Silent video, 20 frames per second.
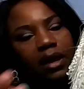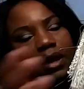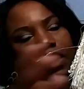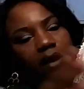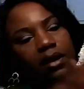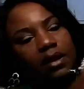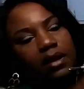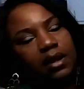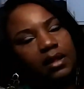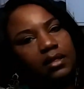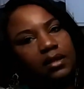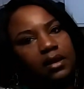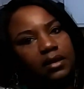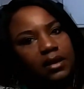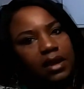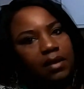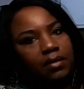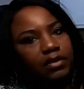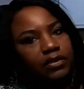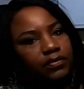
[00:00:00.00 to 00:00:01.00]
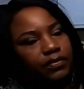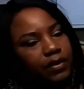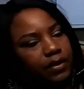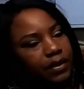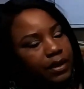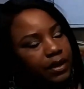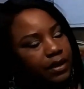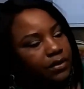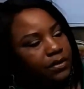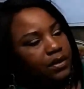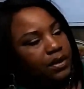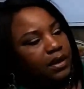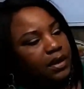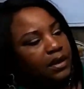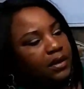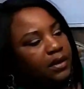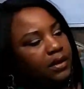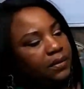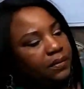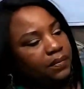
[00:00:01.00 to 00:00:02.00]
And I thought that was very
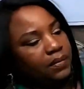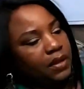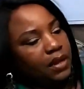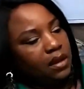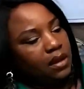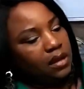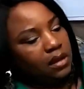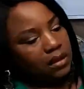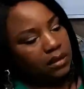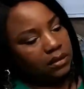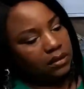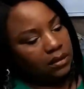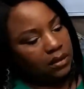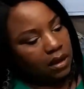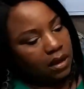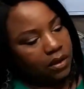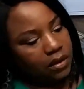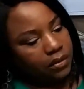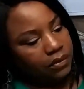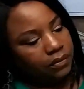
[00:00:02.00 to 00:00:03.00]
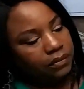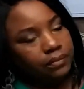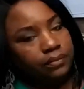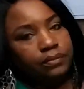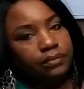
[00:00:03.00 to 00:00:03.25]
unique. So